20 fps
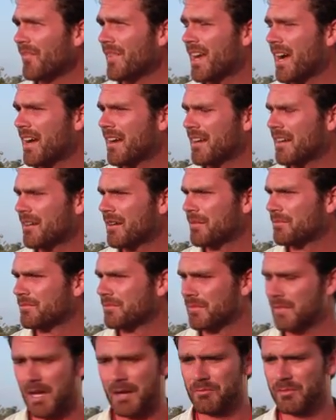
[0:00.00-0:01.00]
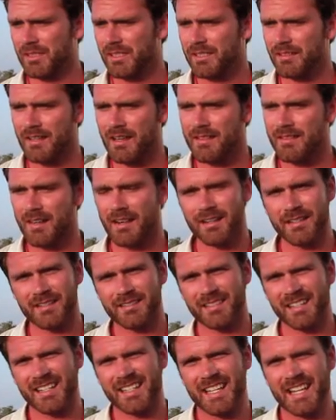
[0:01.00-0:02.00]
I'm really glad that
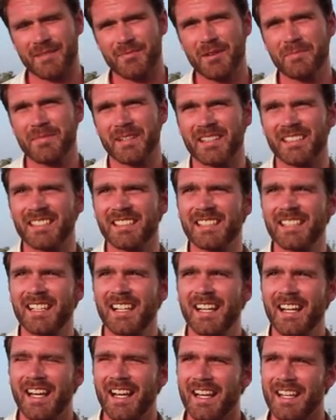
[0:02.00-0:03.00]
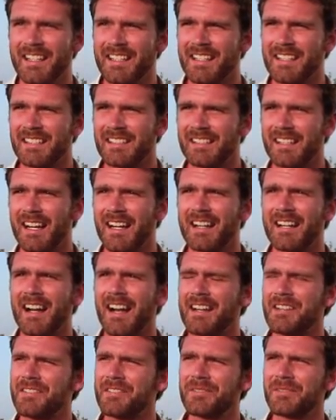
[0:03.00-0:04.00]
I came up here, and
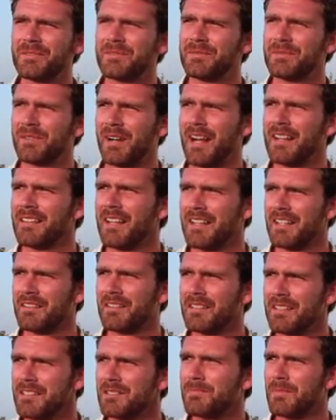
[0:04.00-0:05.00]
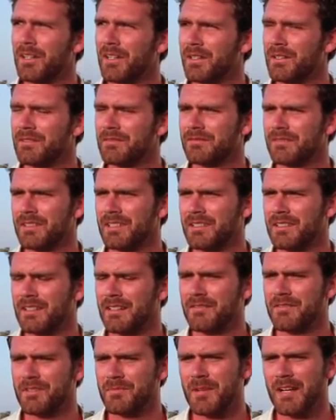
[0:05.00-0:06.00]
I like this part
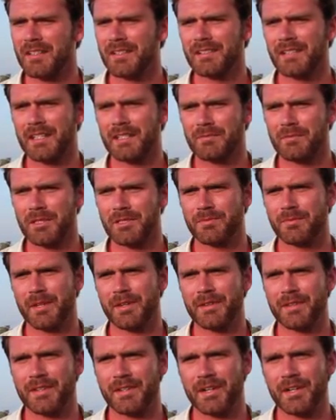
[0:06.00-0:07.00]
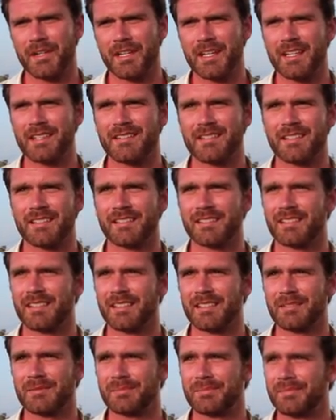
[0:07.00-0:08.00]
of Somaliland much better than Hargeisa.
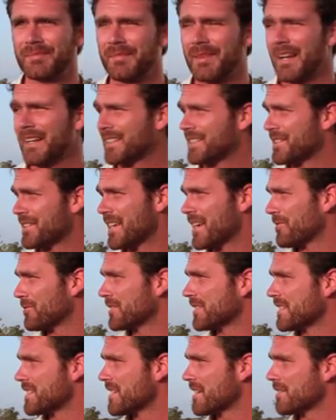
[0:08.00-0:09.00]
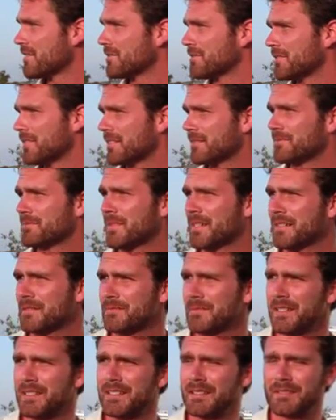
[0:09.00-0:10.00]
You can't really tell
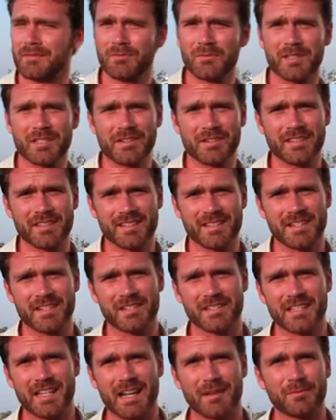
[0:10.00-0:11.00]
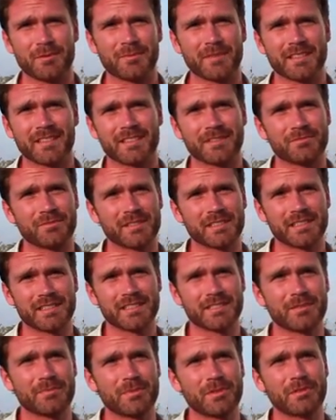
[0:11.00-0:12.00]
by what you can see on camera, but this really
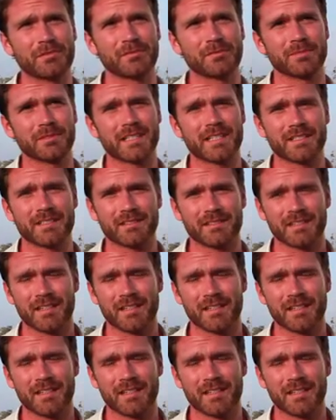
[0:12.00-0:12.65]
is a beautiful place.